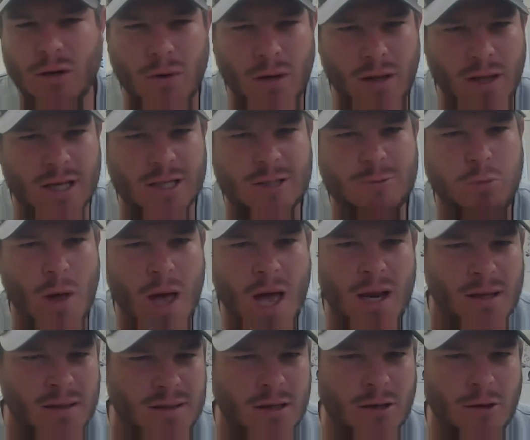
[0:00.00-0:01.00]
to really
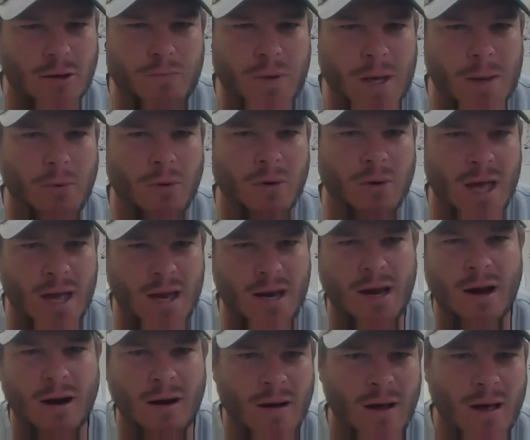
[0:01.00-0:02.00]
explain until people get
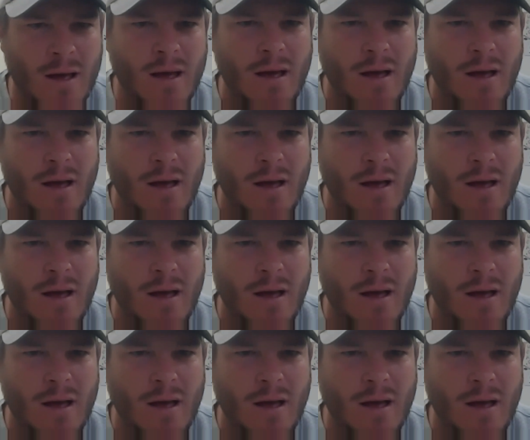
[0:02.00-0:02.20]
here